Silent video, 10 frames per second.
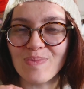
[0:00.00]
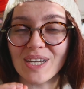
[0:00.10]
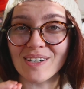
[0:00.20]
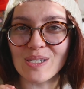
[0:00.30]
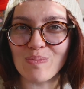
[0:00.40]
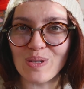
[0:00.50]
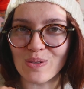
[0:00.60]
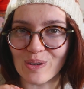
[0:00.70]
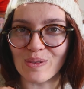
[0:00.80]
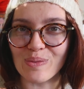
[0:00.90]
crispy,
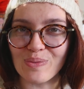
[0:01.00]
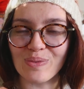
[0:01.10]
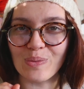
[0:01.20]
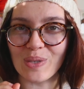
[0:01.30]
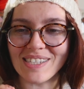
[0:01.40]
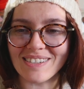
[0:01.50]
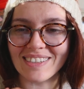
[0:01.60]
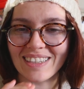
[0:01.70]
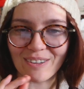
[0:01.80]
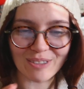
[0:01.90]
sort of
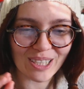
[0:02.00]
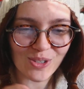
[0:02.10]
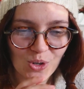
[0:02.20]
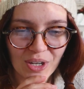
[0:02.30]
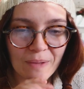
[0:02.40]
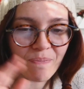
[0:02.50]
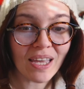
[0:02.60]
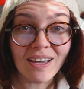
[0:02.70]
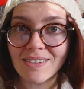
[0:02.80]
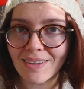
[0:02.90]
wintry, and I really enjoy it.
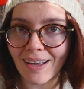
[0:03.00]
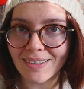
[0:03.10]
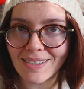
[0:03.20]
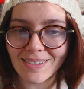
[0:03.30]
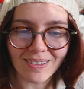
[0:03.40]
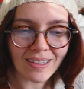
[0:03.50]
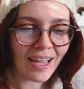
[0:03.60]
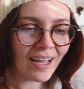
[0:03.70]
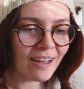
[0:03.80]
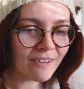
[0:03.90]
So yeah, let's start.
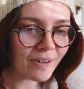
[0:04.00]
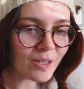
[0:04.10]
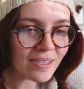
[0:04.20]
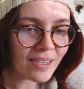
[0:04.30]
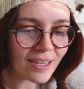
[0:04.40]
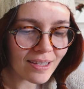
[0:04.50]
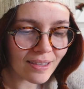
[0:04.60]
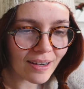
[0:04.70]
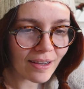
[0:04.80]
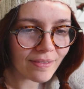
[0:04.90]
First thing
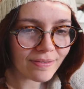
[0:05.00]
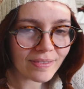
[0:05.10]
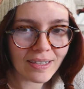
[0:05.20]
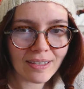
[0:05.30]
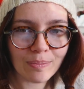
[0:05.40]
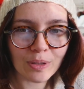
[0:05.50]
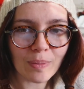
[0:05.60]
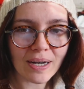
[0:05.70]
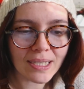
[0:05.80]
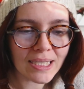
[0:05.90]
that I've bookmarked